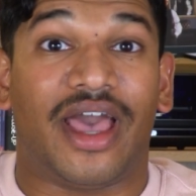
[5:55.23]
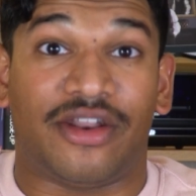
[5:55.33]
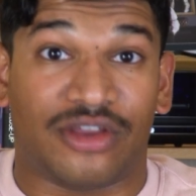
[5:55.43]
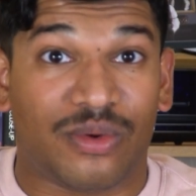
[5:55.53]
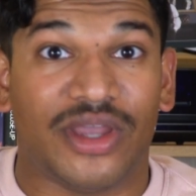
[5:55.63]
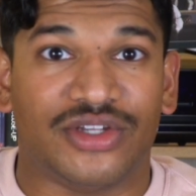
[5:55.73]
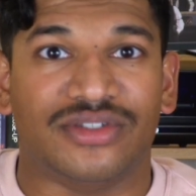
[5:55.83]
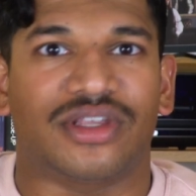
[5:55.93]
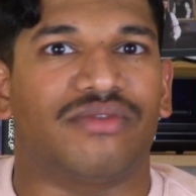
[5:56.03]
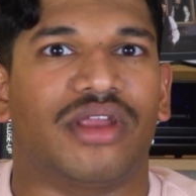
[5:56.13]
and
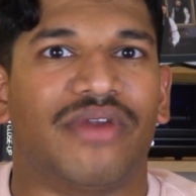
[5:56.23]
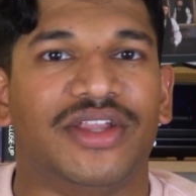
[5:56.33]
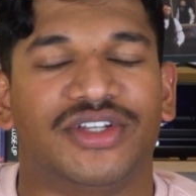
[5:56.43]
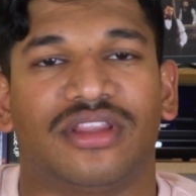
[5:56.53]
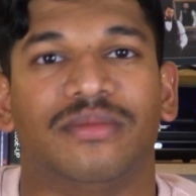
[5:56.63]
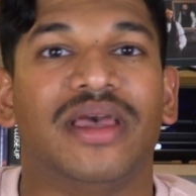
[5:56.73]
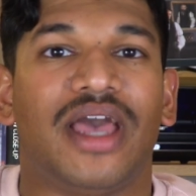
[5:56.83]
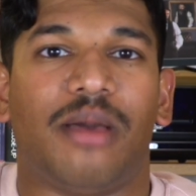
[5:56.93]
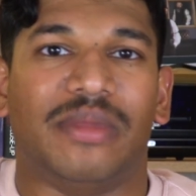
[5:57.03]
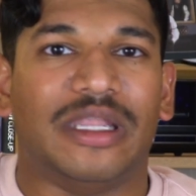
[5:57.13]
equations and rearranging them
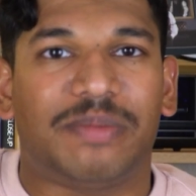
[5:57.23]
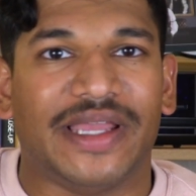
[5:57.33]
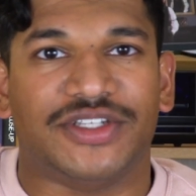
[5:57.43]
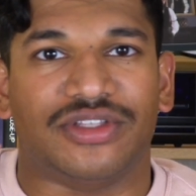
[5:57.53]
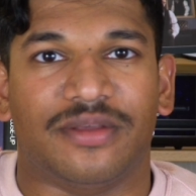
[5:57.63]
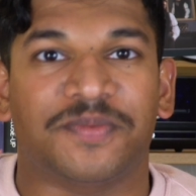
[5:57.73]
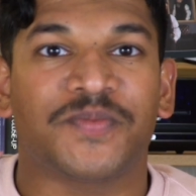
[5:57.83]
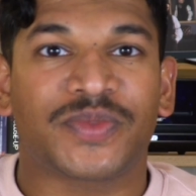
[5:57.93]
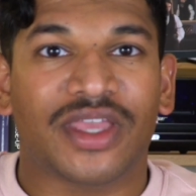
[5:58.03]
and manipulating them,